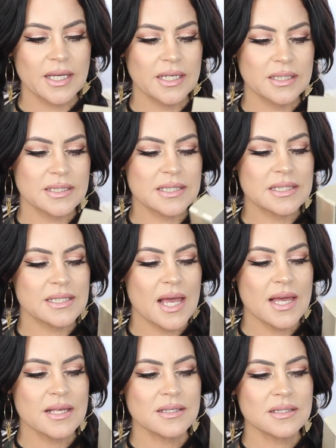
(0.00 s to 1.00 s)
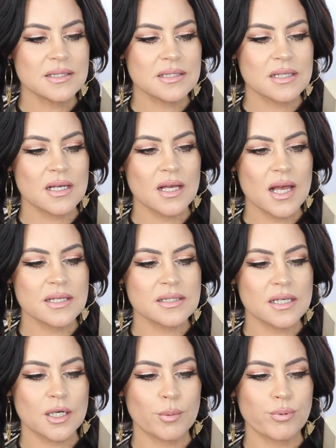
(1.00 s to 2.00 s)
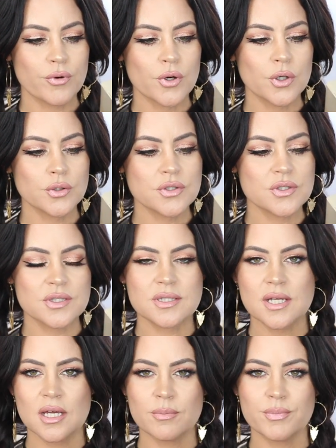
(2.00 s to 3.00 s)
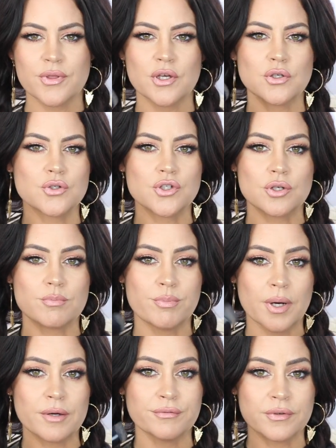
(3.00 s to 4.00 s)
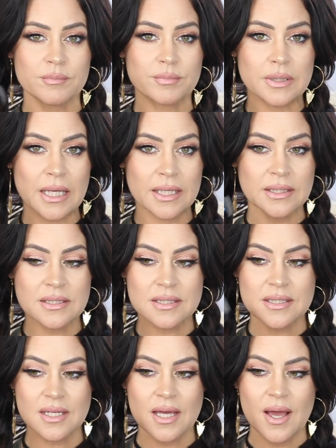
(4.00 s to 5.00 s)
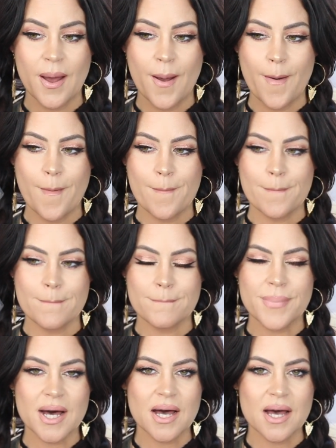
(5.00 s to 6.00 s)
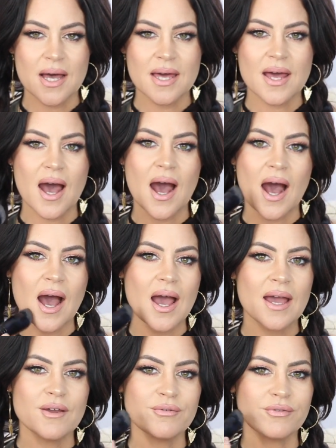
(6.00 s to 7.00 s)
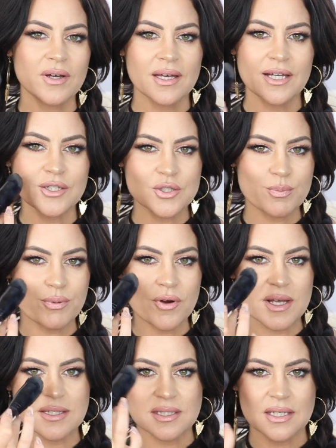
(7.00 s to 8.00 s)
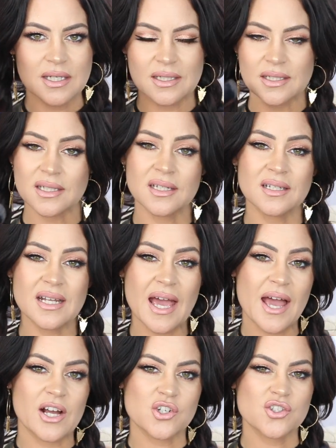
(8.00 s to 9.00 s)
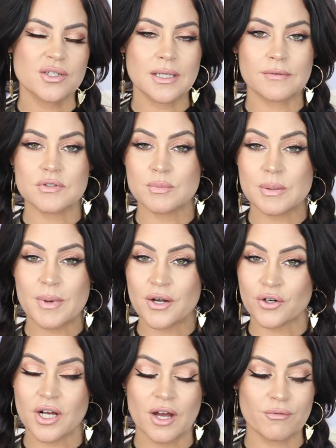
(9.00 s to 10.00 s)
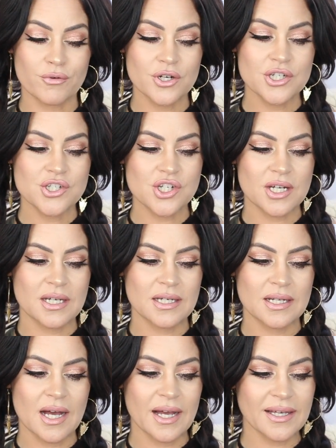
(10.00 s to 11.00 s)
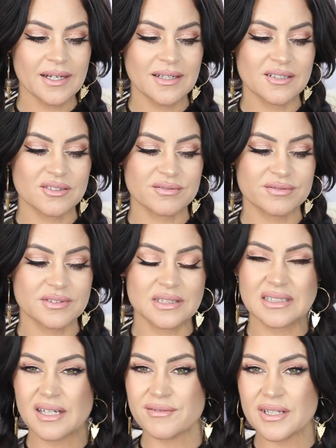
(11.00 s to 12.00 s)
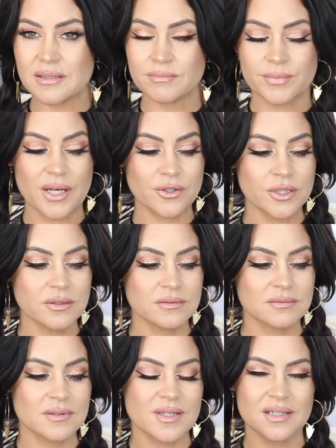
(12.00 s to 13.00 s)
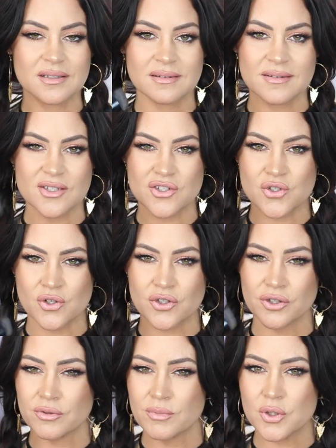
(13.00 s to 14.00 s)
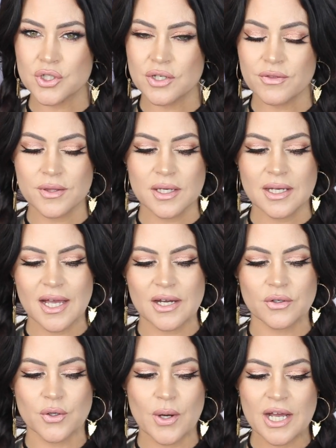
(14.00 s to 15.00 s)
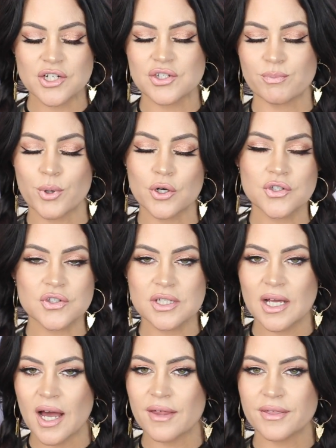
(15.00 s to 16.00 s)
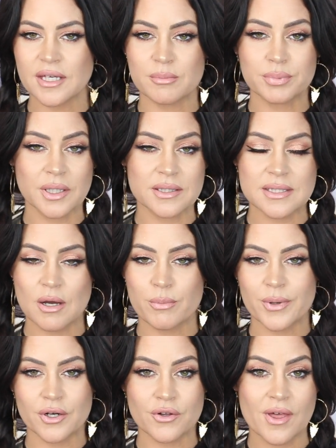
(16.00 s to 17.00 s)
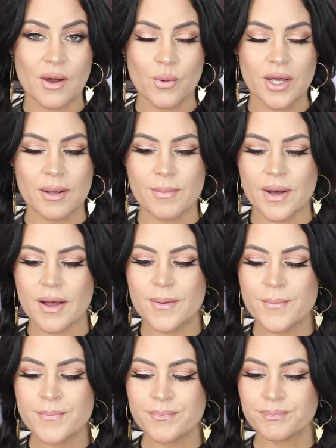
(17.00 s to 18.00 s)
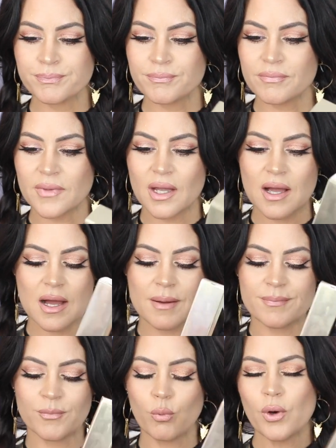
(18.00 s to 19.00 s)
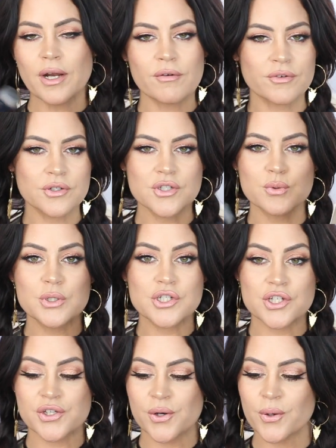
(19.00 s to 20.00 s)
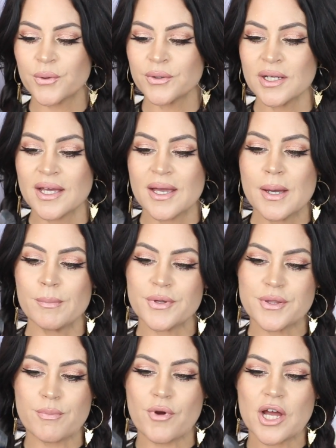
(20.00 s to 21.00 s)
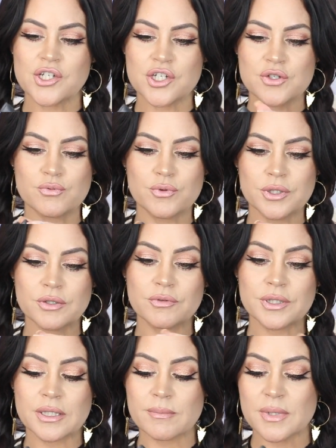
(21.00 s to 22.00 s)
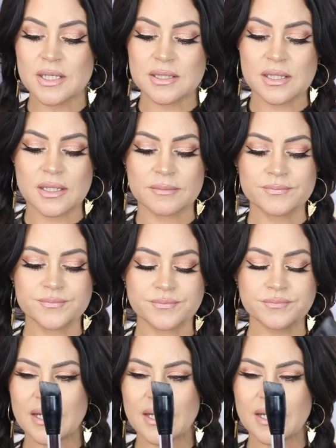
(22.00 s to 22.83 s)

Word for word: It says as like a pro tip that you should buff and blend, but I find pressing it in actually gives me better coverage, and I kind of love it better than circular motion thing. I don't know, I just personally, I think it blends out better that way, but um, whatever, to each his own. But the brush is really, really amazing.